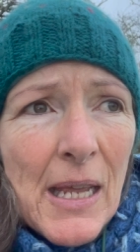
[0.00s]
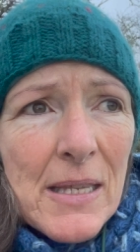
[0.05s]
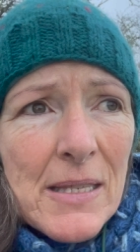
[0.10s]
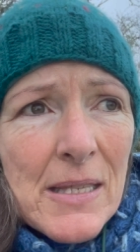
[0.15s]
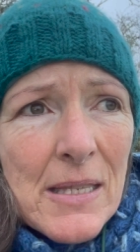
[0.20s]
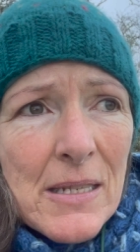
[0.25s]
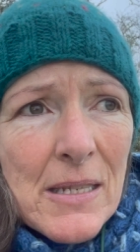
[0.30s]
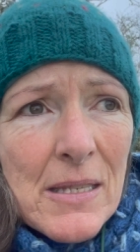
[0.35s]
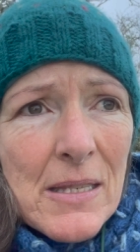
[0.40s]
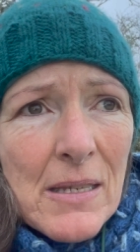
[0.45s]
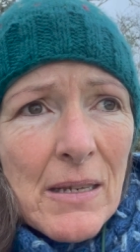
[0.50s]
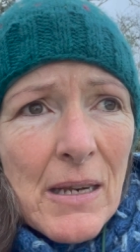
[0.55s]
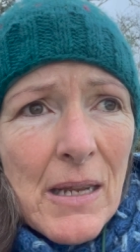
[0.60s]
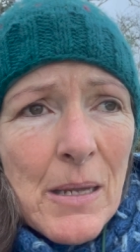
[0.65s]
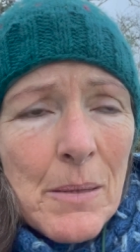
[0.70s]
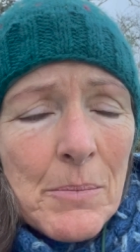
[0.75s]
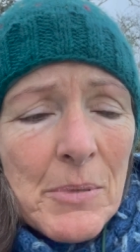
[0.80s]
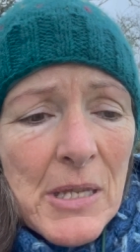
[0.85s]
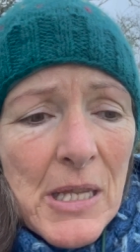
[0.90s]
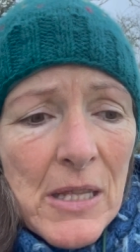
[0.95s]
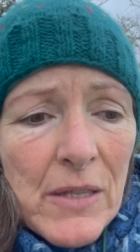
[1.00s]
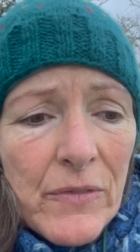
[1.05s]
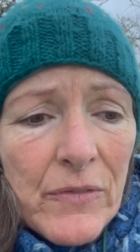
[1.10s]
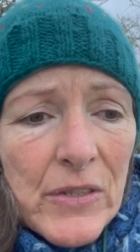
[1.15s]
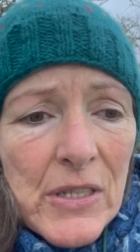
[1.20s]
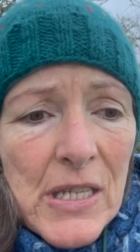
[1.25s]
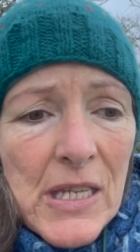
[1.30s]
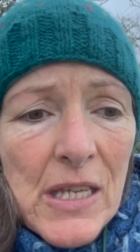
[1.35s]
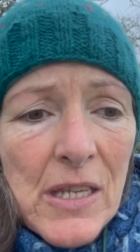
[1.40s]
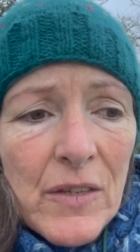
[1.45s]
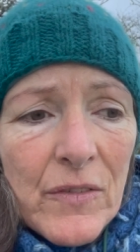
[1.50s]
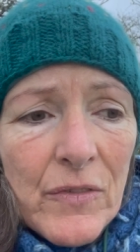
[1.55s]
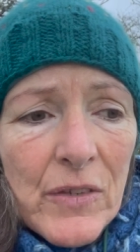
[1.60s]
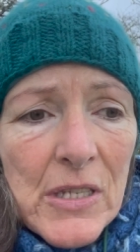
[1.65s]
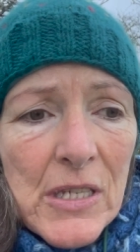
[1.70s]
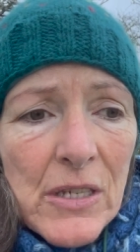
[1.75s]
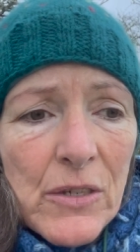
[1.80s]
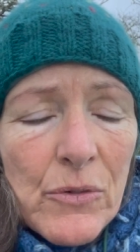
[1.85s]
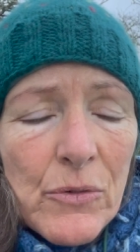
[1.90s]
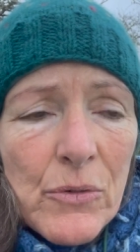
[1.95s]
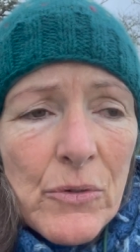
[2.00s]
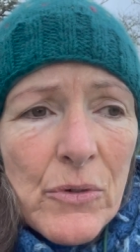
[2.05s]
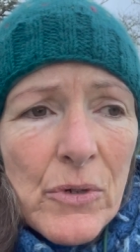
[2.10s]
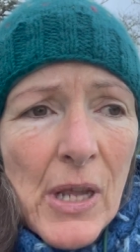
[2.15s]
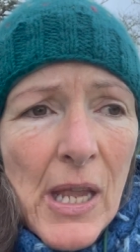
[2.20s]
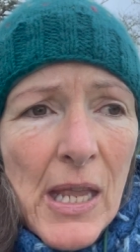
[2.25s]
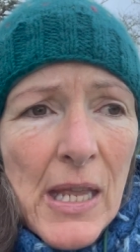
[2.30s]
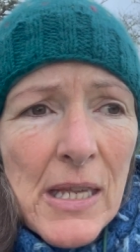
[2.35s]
as I described in the fatigue video,